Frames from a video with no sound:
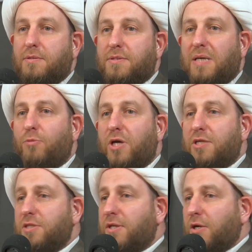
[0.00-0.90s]
Someone
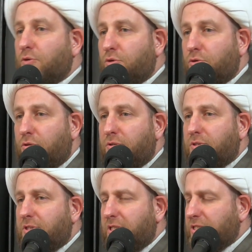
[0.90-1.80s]
is in the
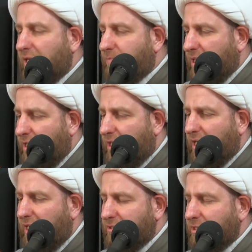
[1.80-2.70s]
qunut, he says, Rabbana
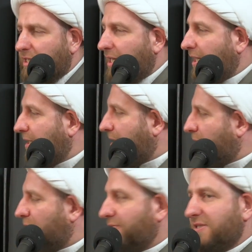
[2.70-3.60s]
atina, and then
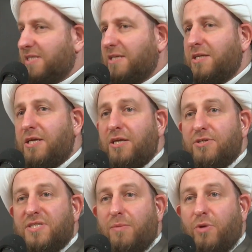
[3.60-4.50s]
all of a sudden he
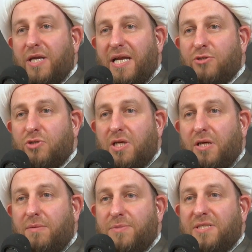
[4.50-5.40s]
hears someone next to
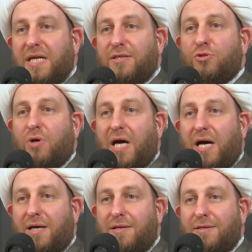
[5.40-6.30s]
him starting
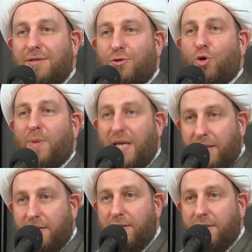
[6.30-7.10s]
dua kumail.